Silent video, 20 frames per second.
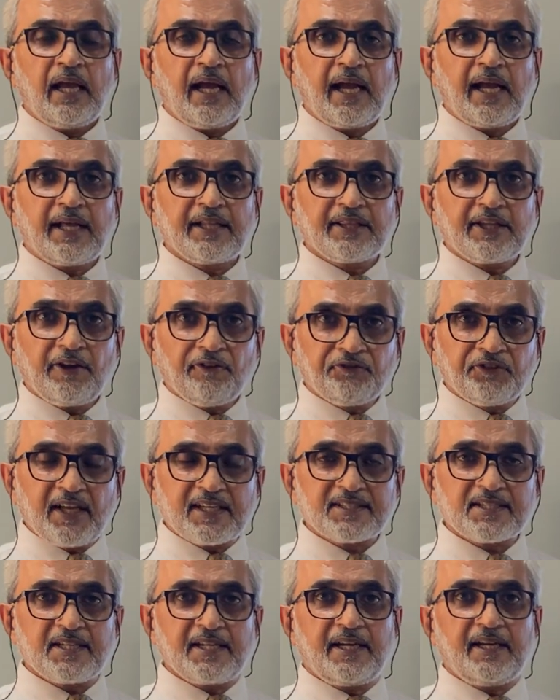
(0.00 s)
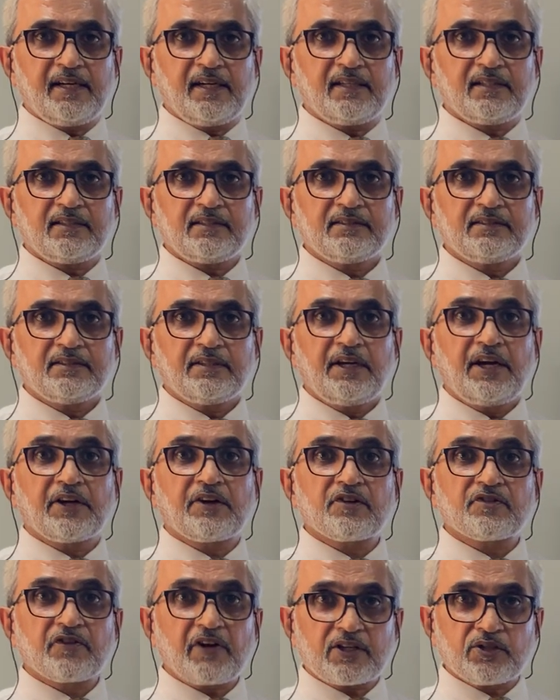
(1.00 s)
and if there is an air, it
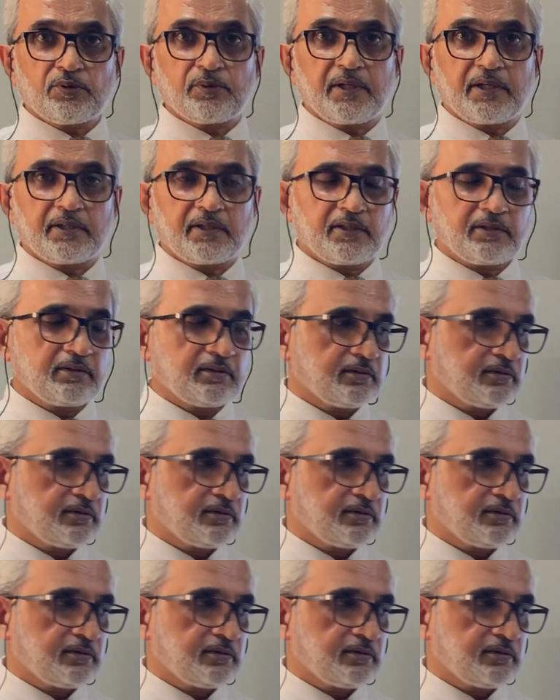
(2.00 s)
is resonant.